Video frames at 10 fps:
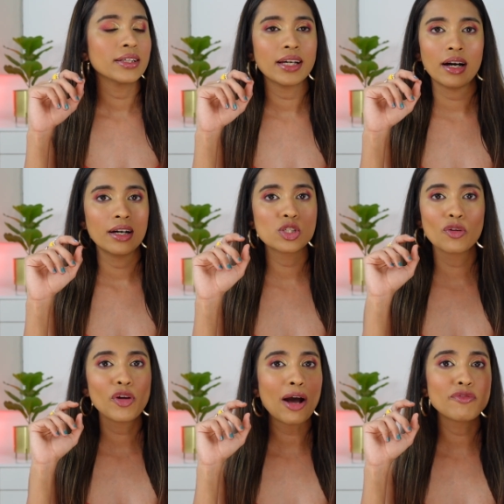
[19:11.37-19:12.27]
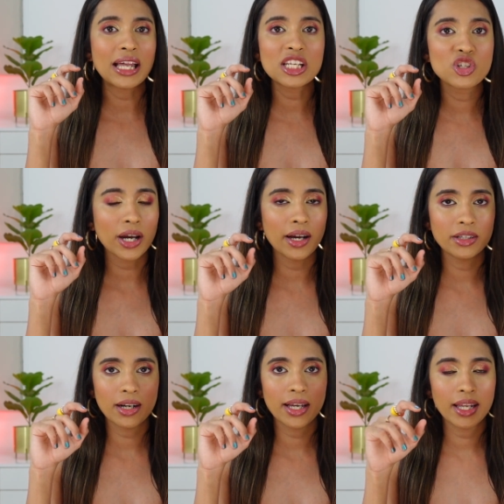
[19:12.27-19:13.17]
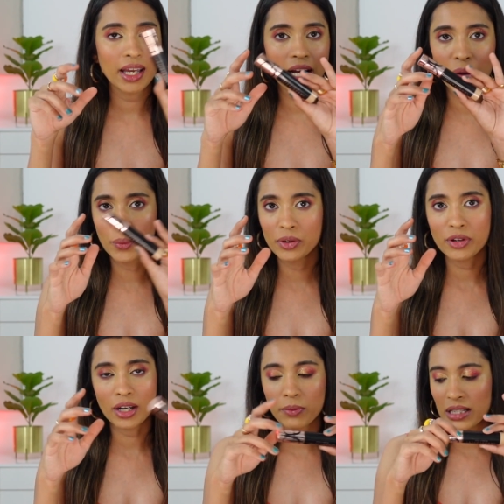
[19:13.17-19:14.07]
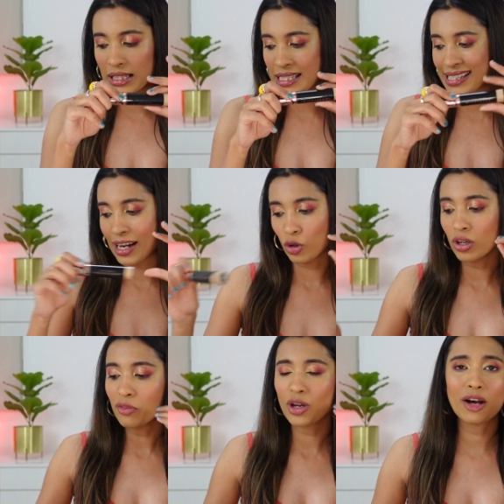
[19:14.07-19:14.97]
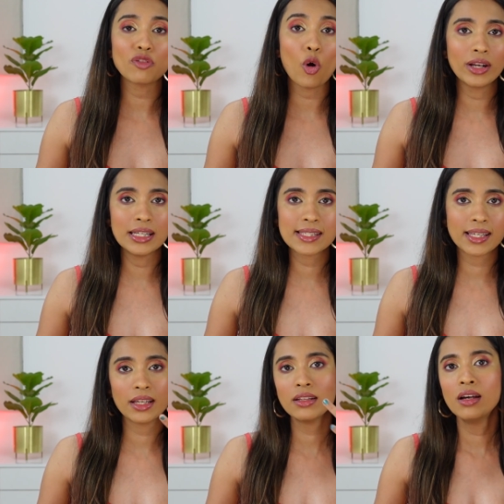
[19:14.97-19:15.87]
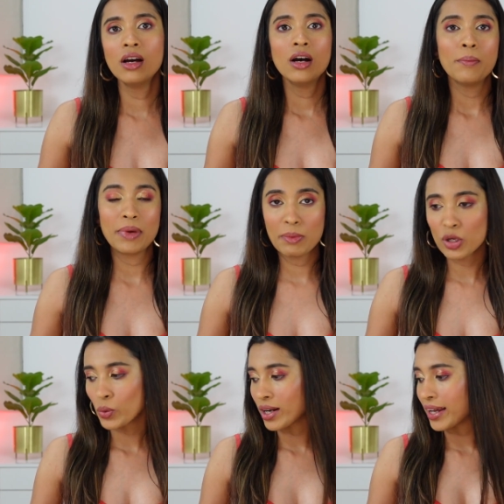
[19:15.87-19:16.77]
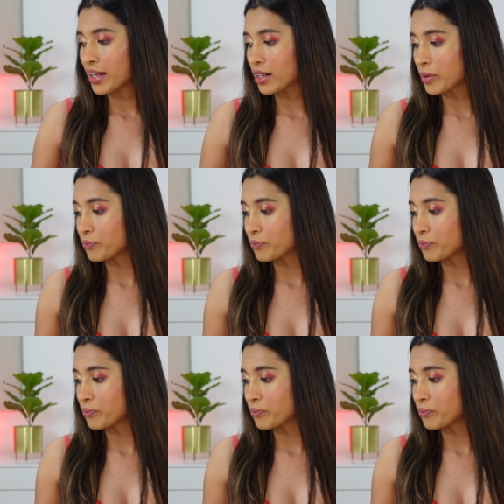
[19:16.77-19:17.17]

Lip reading: yeah, so if you have very dry under eye area, I wouldn't recommend this at all. If you have oily skin, maybe you would like it.